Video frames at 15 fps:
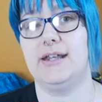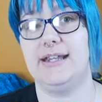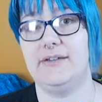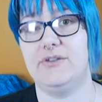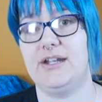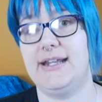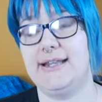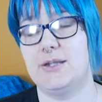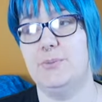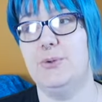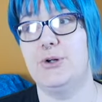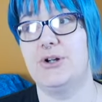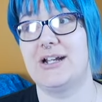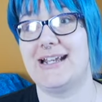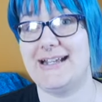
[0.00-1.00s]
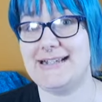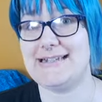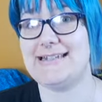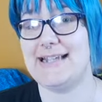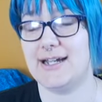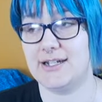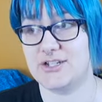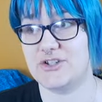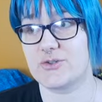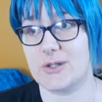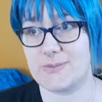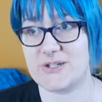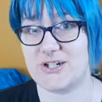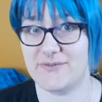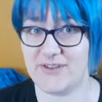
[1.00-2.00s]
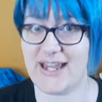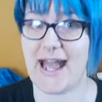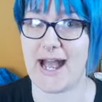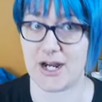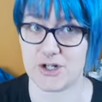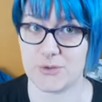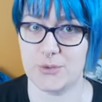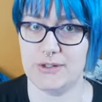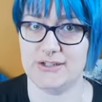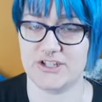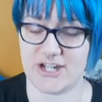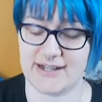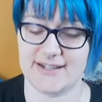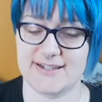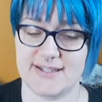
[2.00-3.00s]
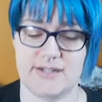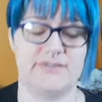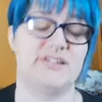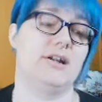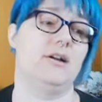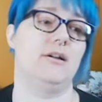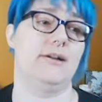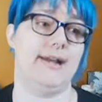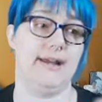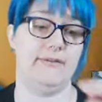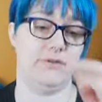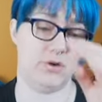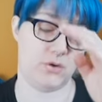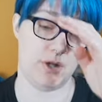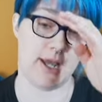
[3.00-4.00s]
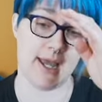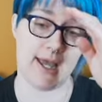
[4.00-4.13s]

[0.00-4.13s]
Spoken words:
given in the book is a description of the actual Cellist of Sarajevo.